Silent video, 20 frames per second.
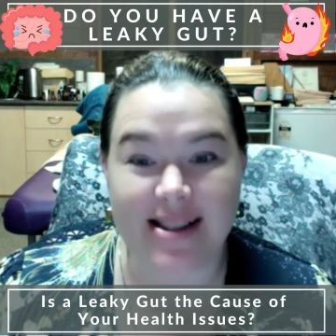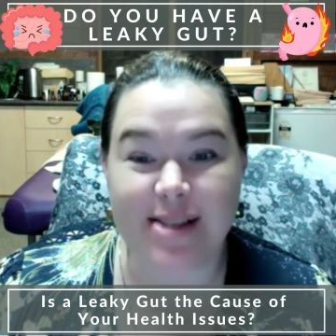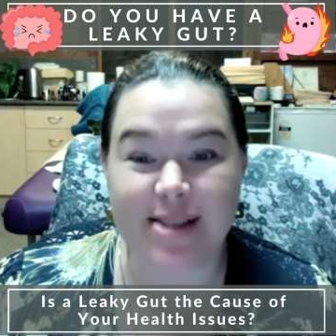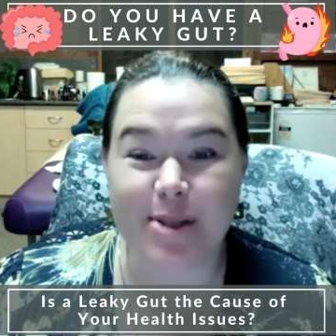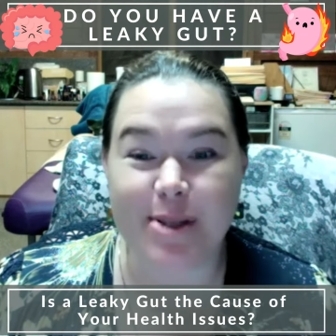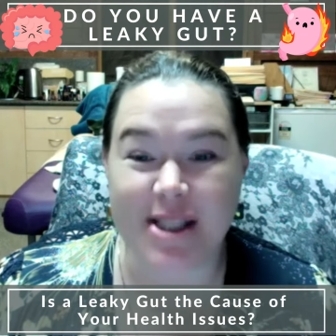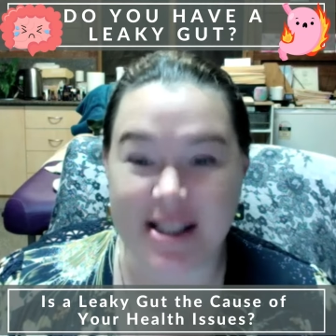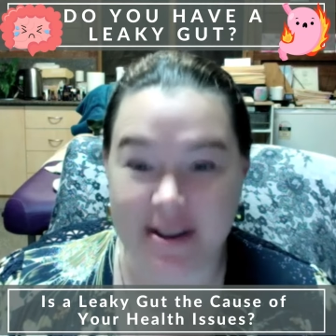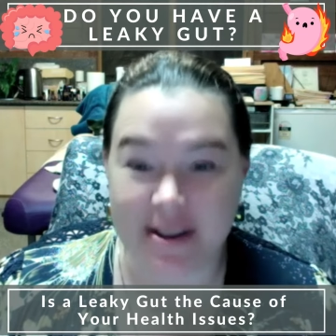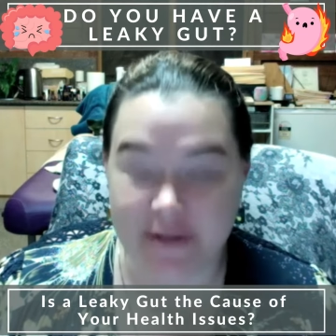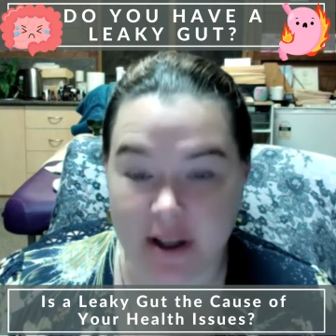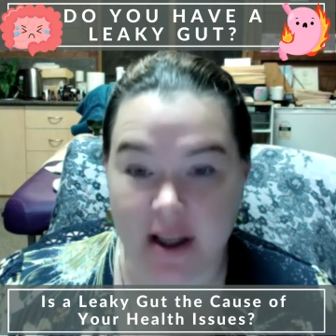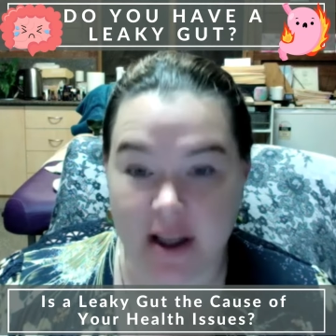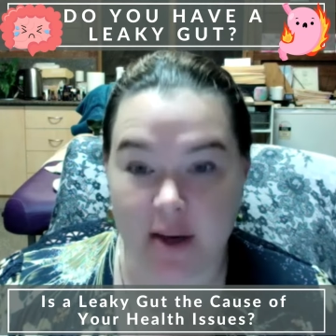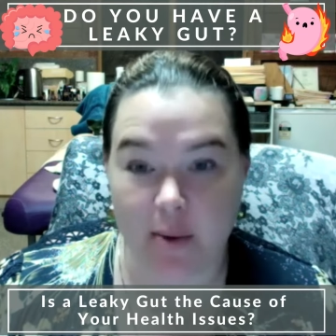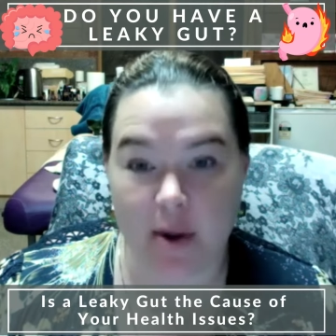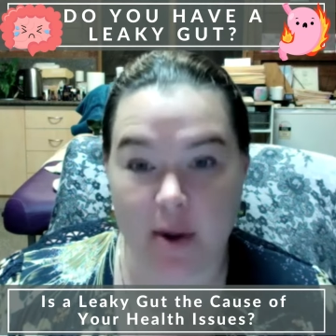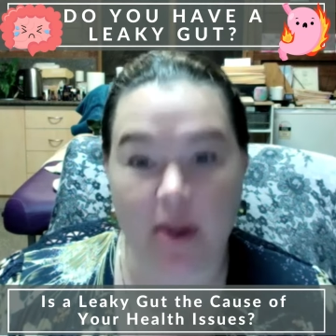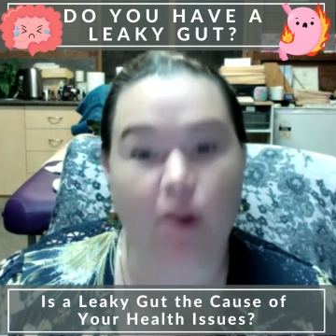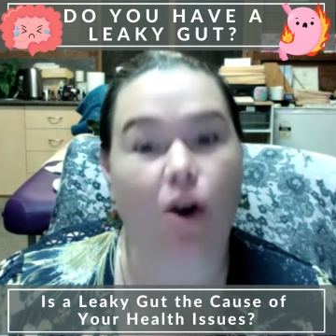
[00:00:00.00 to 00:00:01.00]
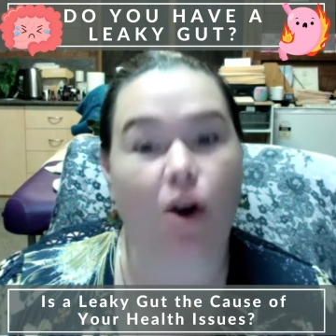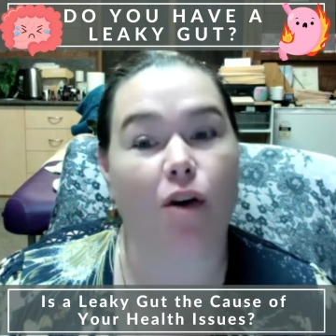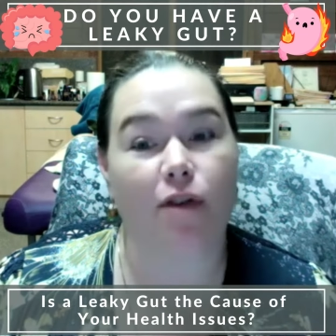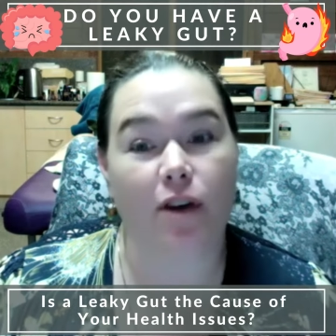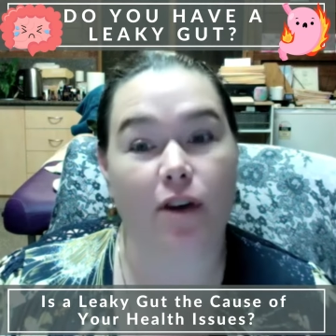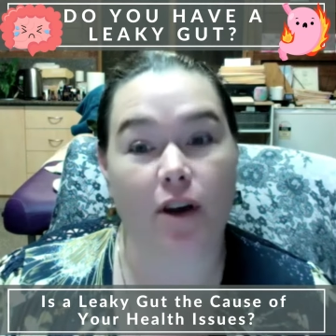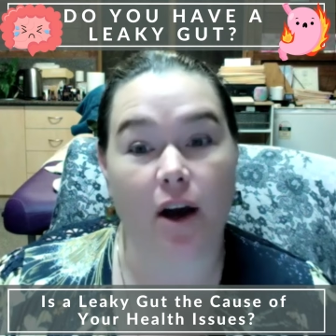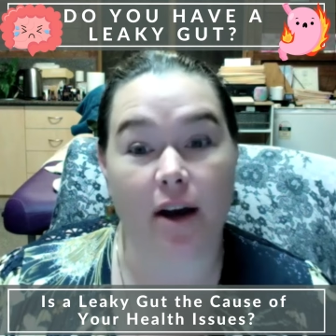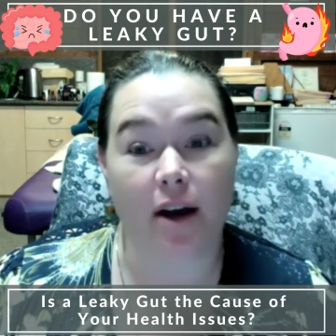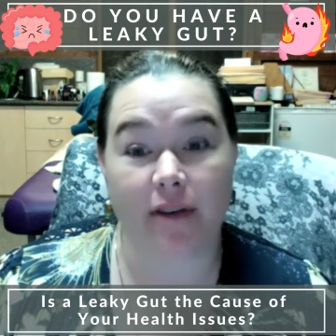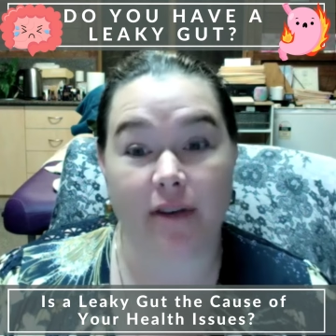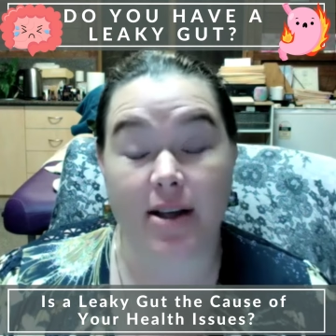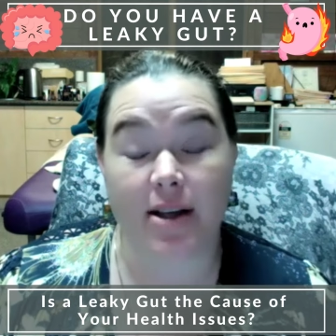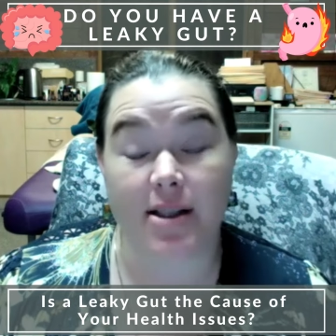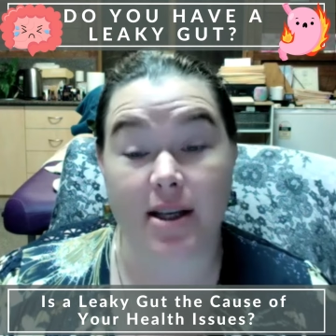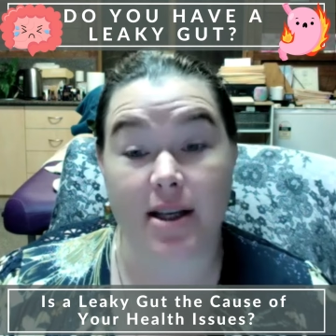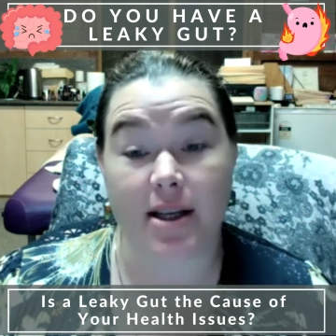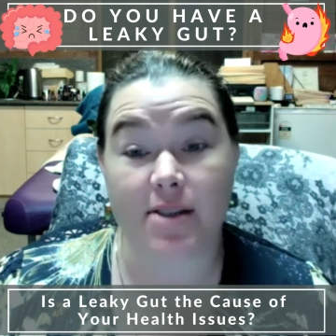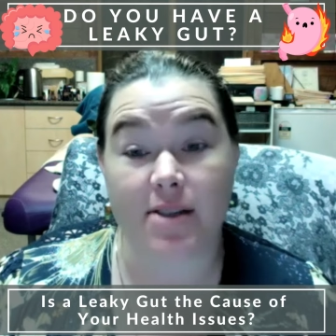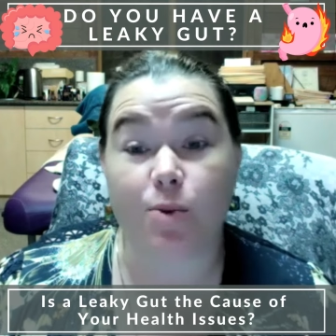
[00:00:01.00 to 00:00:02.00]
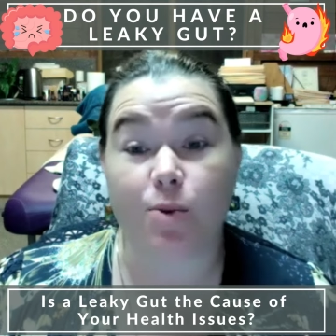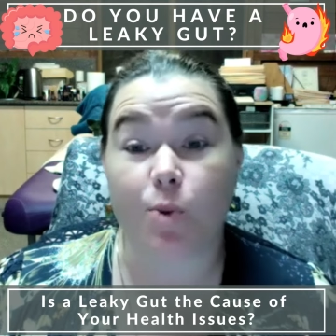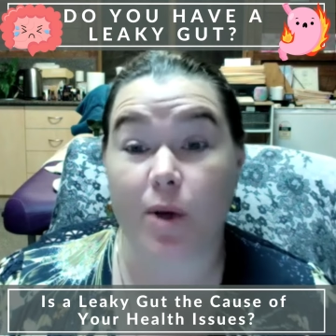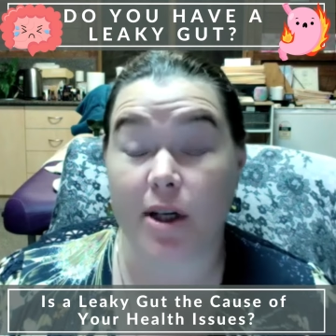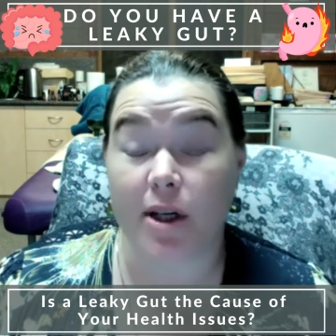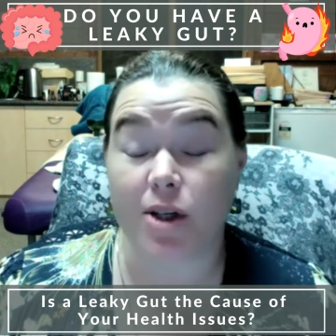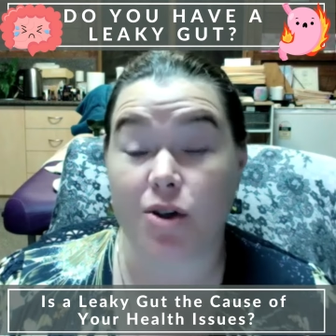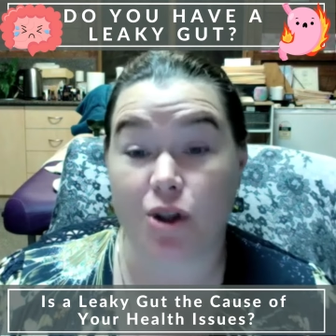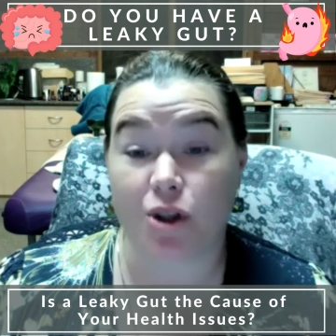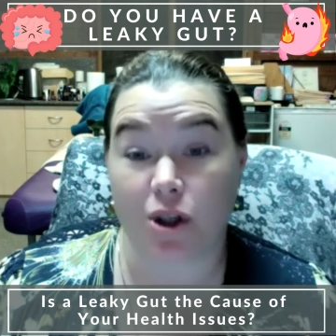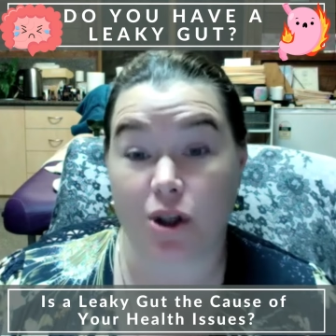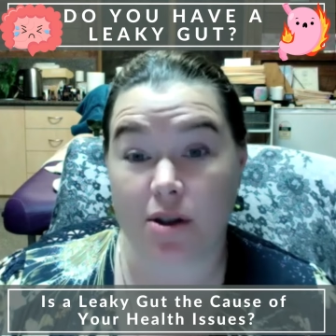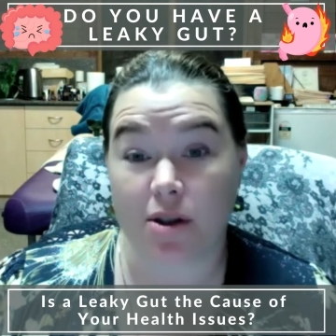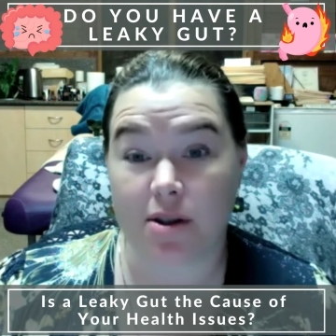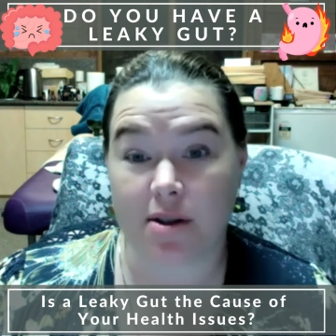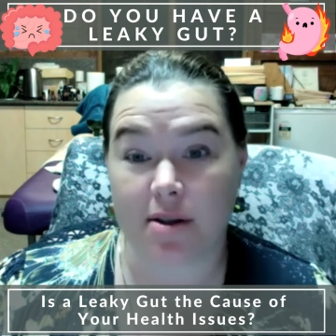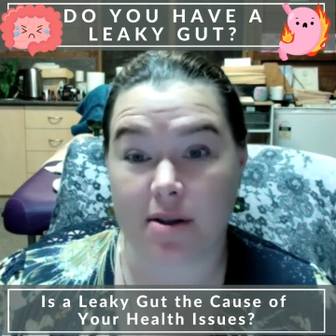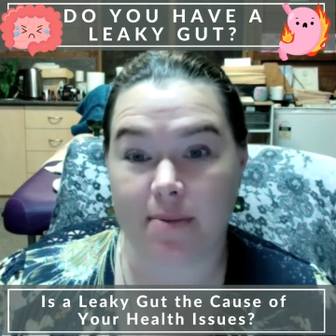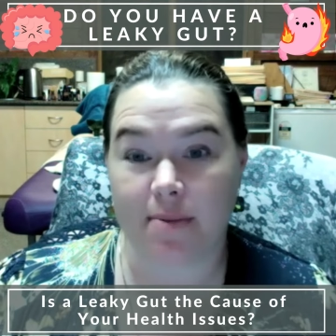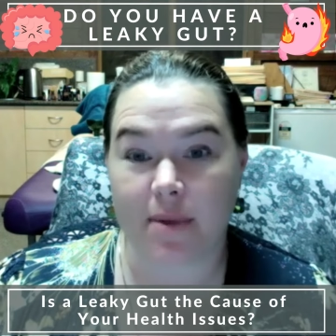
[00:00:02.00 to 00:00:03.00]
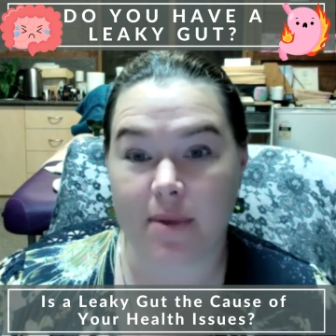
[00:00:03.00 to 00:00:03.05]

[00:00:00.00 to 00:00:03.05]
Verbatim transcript: specifically when the COVID 9 vaccines were introduced.